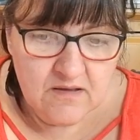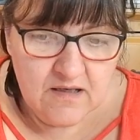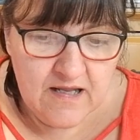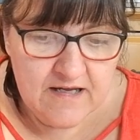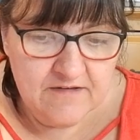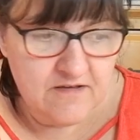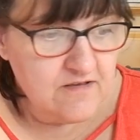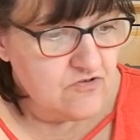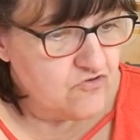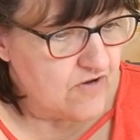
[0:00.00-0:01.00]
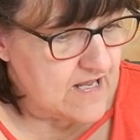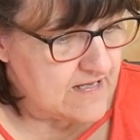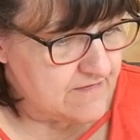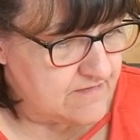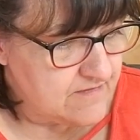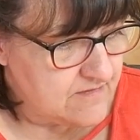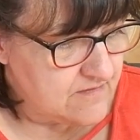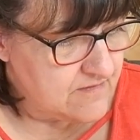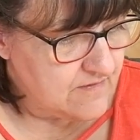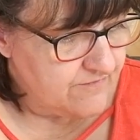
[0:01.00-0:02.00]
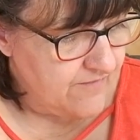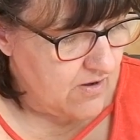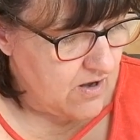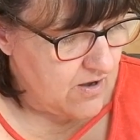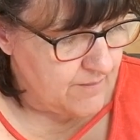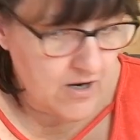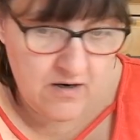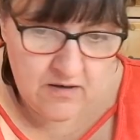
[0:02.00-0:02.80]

a lady in a dress, a farmer,